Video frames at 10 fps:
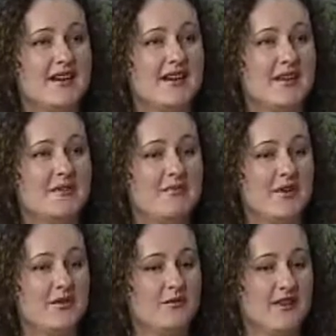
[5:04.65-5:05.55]

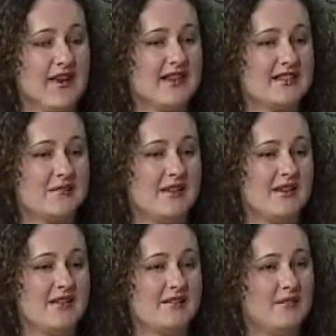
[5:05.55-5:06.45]
When
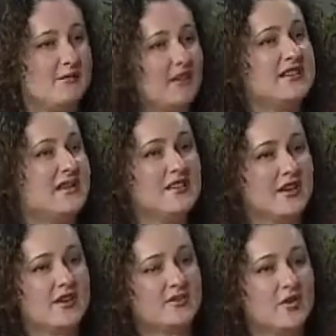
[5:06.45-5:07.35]
they tell me they're
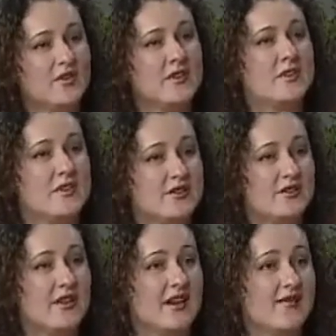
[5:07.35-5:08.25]
not sure what they want to do
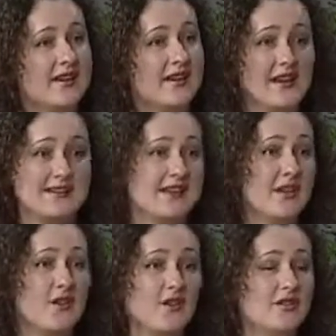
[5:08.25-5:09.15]
in life, I
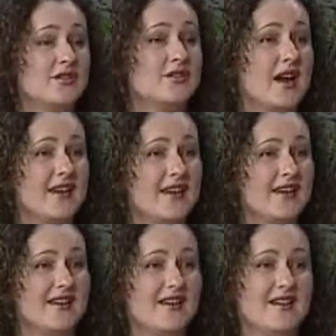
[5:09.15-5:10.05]
say, you can do
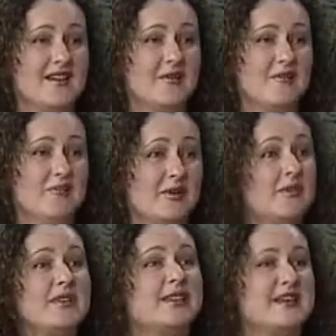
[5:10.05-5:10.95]
anything,
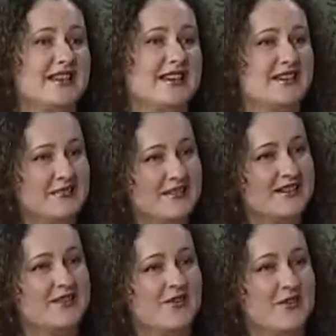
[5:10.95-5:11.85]
but please do
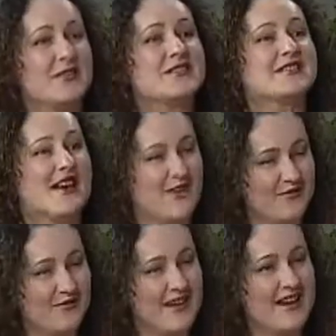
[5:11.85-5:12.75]
this for
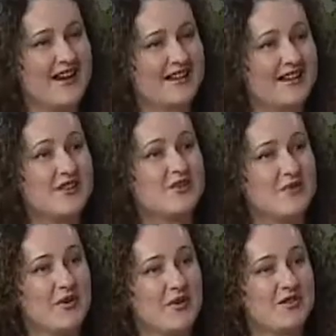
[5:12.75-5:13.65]
yourself as an
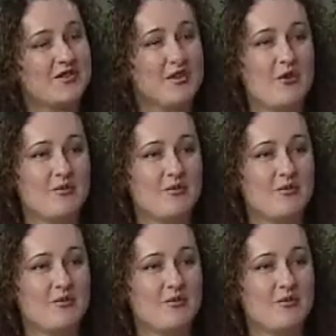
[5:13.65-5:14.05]
entrepreneur, as your own boss.